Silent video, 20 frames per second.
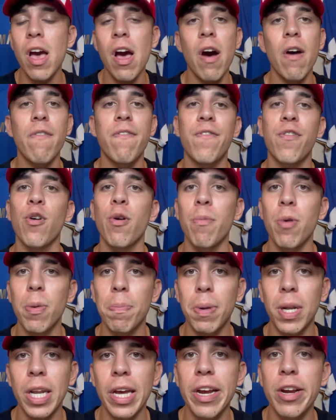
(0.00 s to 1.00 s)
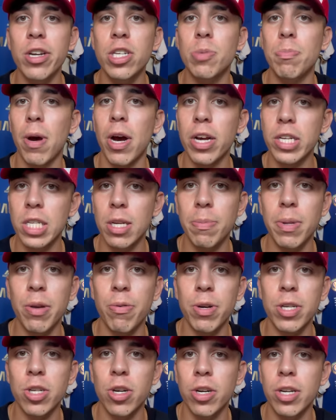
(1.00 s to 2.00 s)
of former players possibly
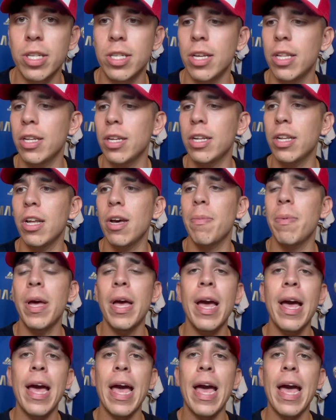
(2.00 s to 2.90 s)
returning to the club.